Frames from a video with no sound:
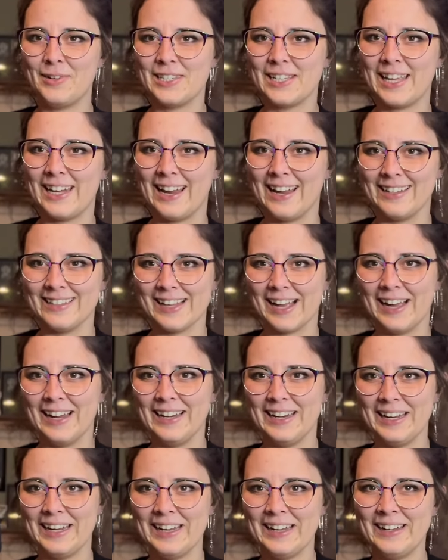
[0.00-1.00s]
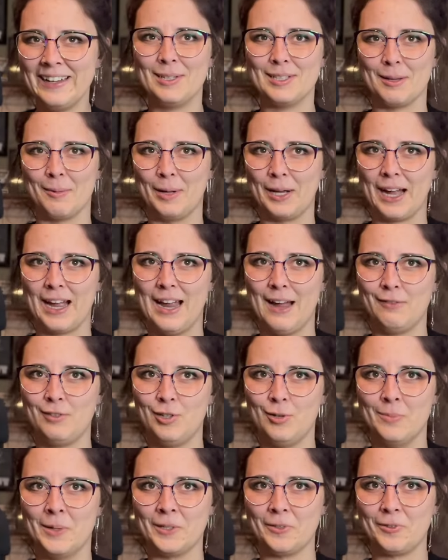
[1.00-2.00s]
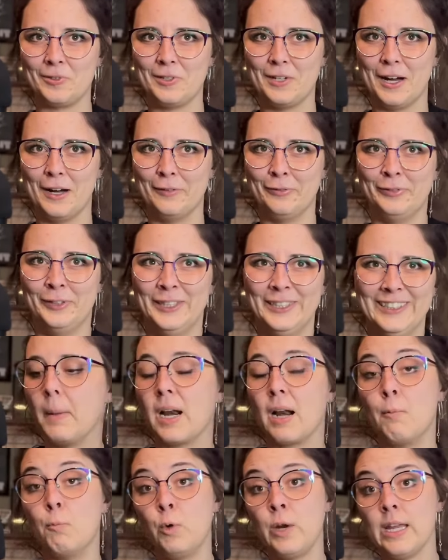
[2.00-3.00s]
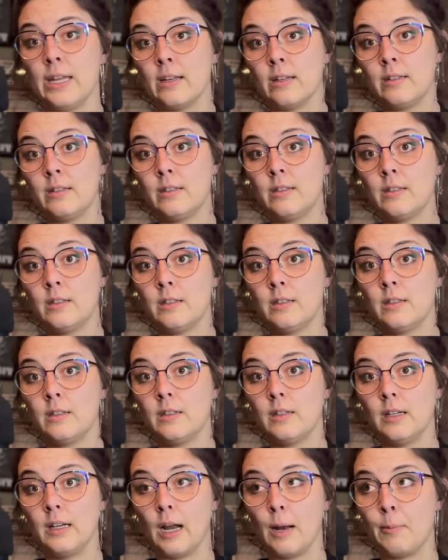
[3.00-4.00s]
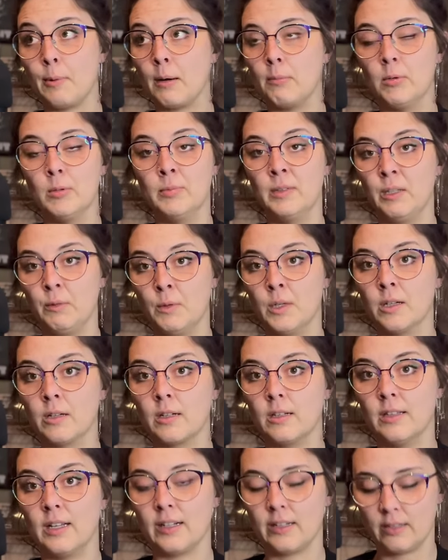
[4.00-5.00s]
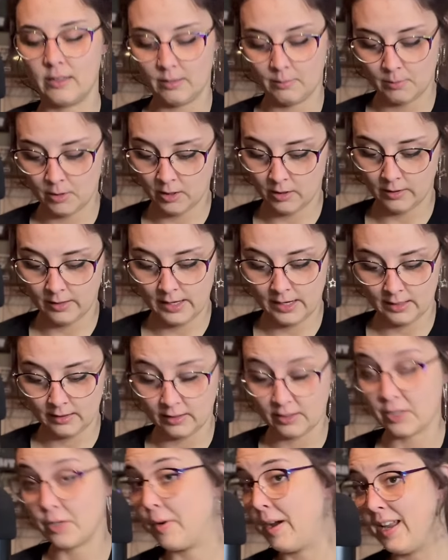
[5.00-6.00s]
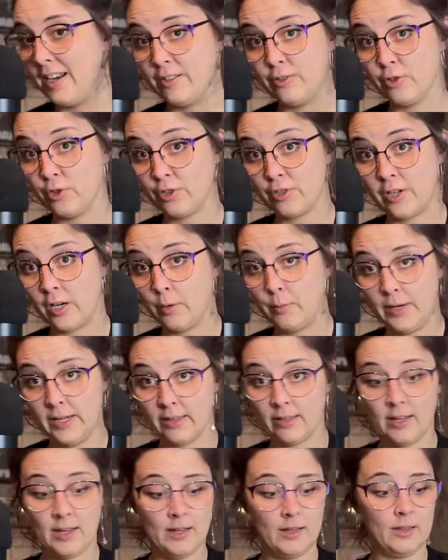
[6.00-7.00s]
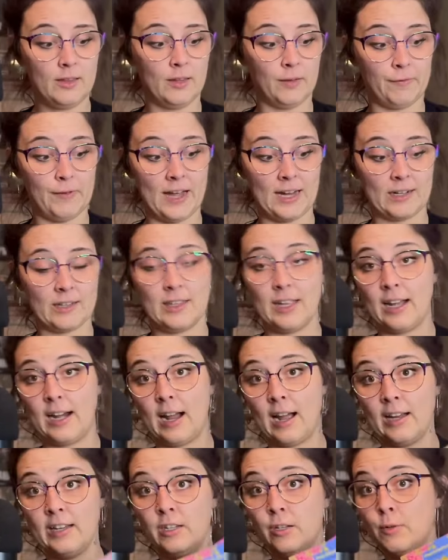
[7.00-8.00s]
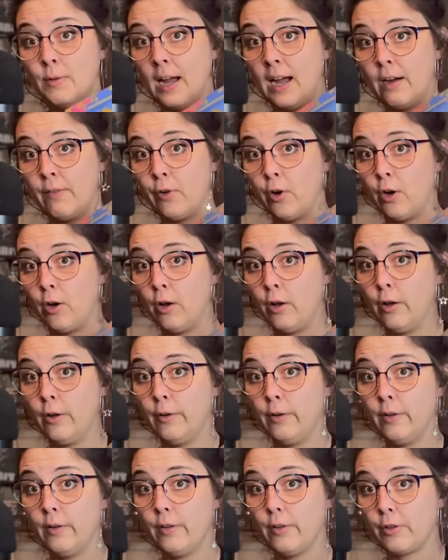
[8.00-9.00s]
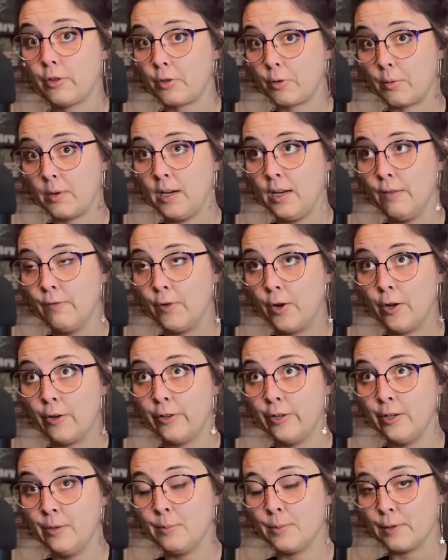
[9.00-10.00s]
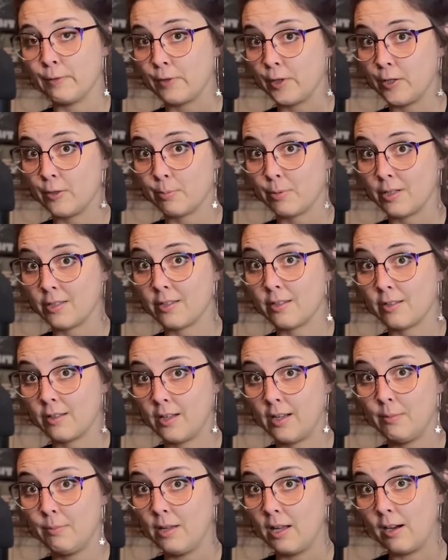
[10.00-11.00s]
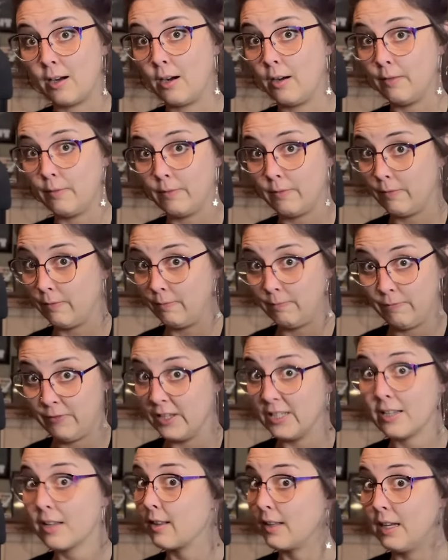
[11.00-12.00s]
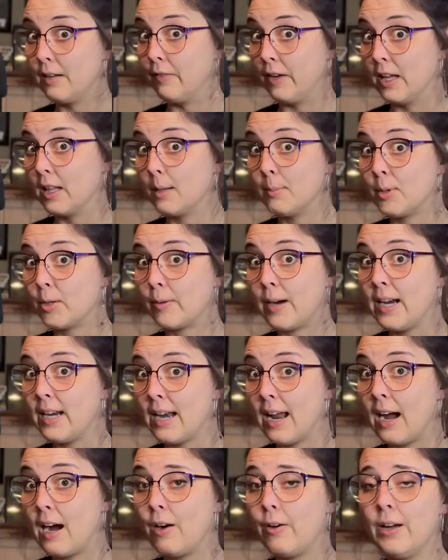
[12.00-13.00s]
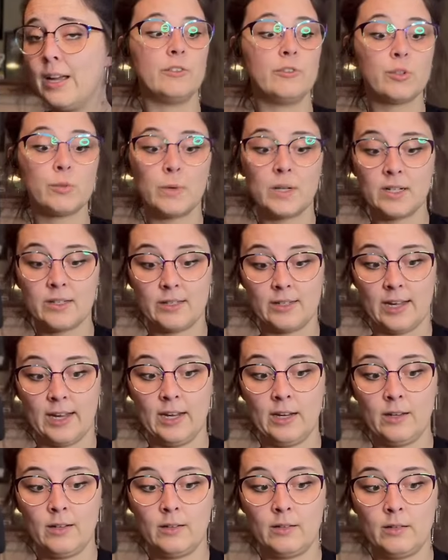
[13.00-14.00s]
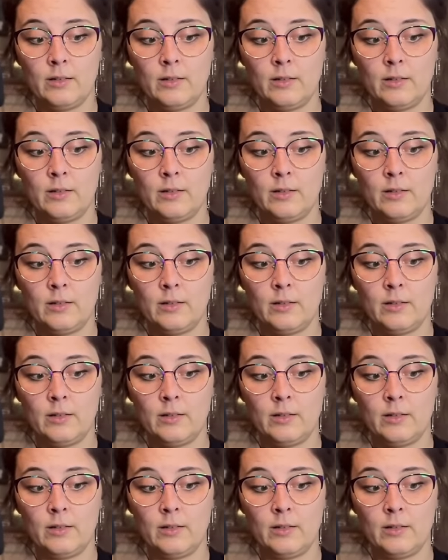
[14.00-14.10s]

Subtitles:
always get anxiety because I'm like, I have too much stuff. But I'm weak and I probably will collect them all. And let's go ahead and just start with the fact that I do have all 3 volumes of Cursed Princess Club that are physically available right now. I just want to say